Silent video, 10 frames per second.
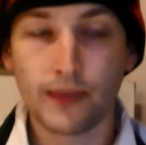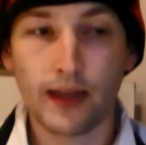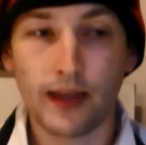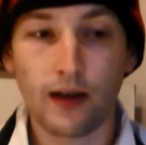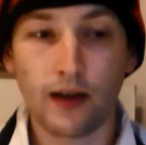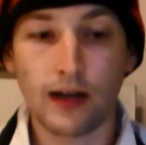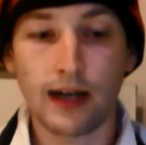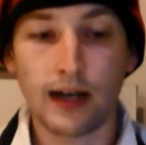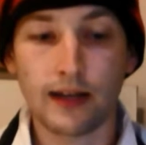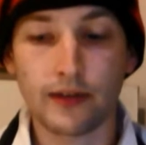Now,
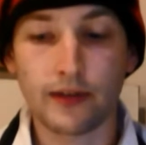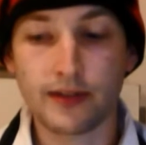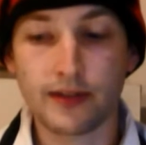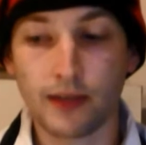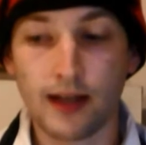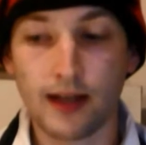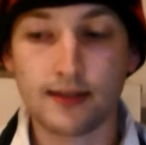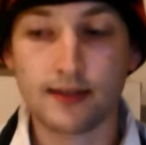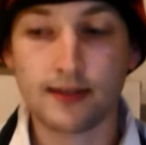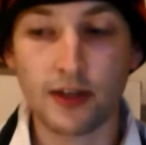there are some
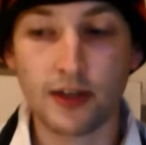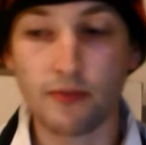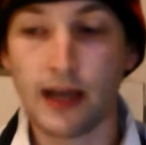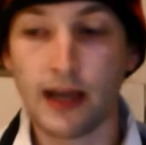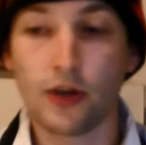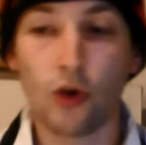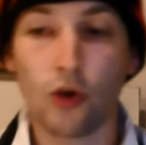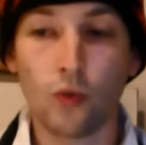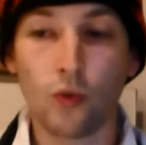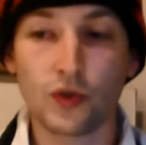classes that you may
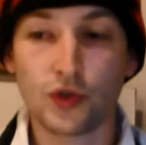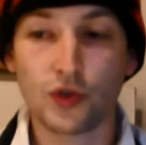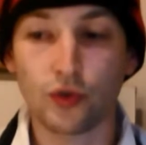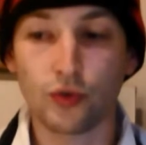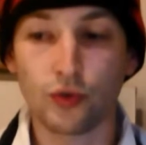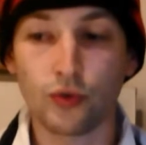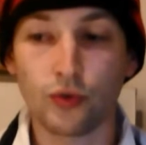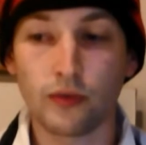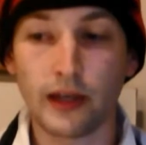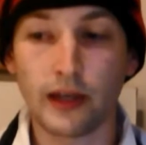not want to
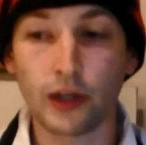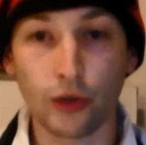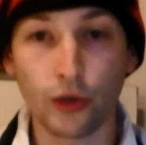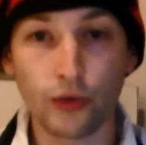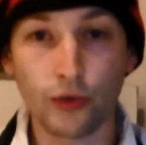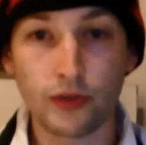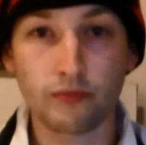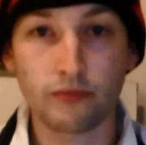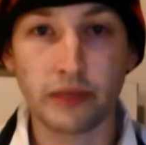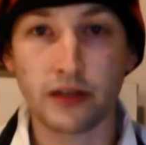include
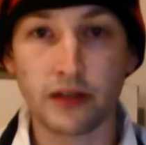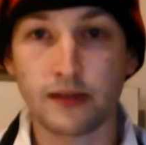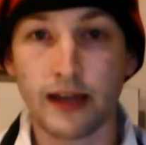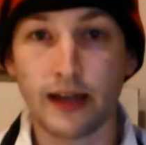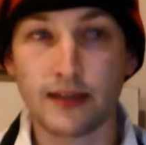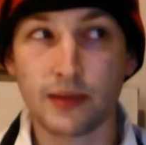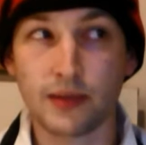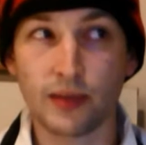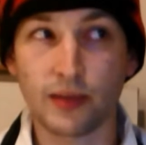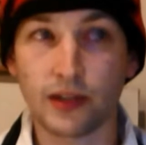because they seem
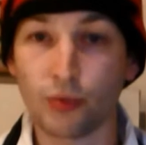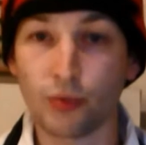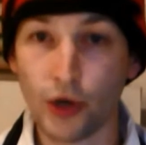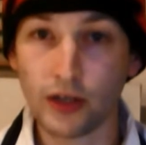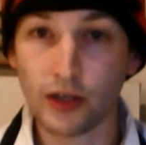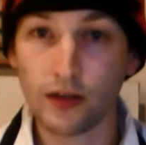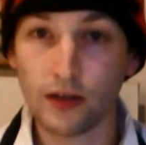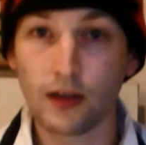to be a little broken.